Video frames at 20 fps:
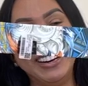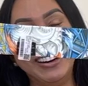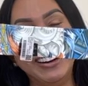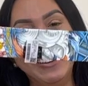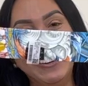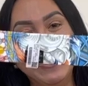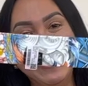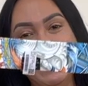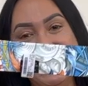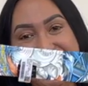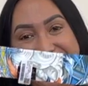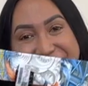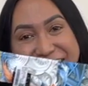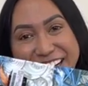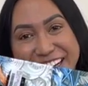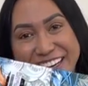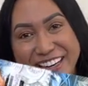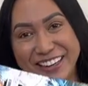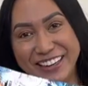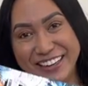Oh my
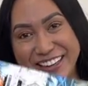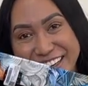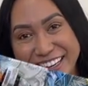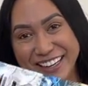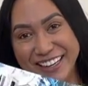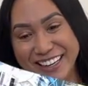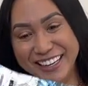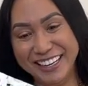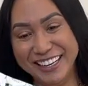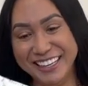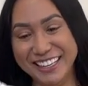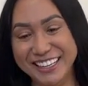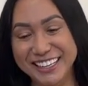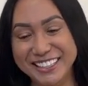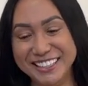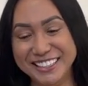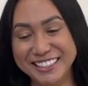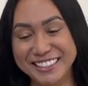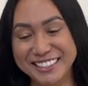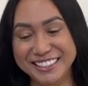
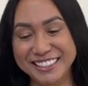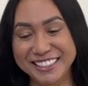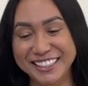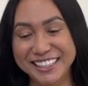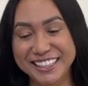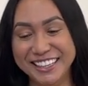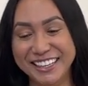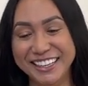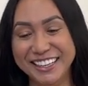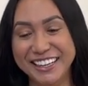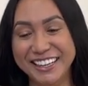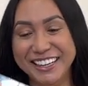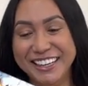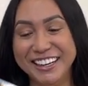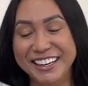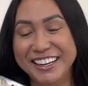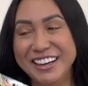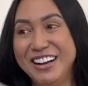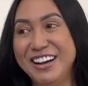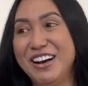gosh.
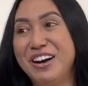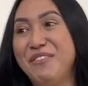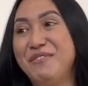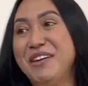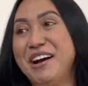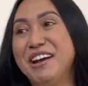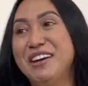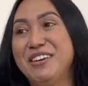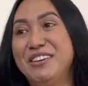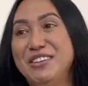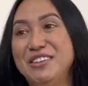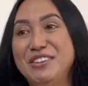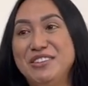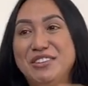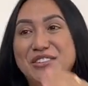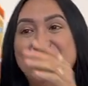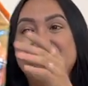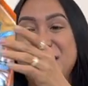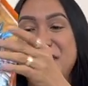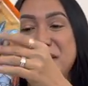My
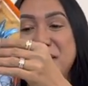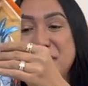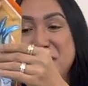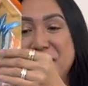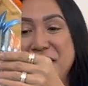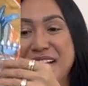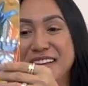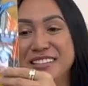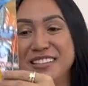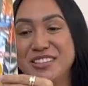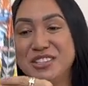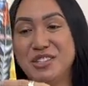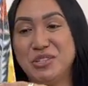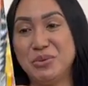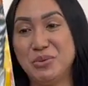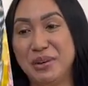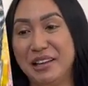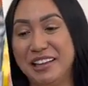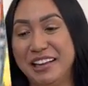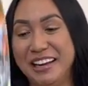new Hermes
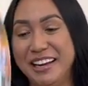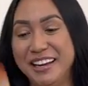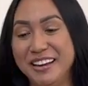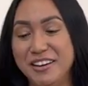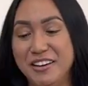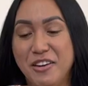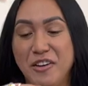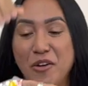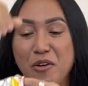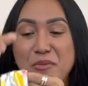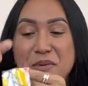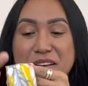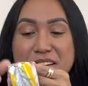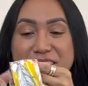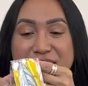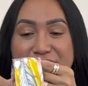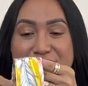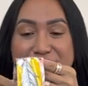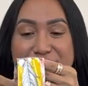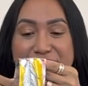Twilly. Oh my
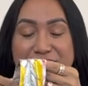God.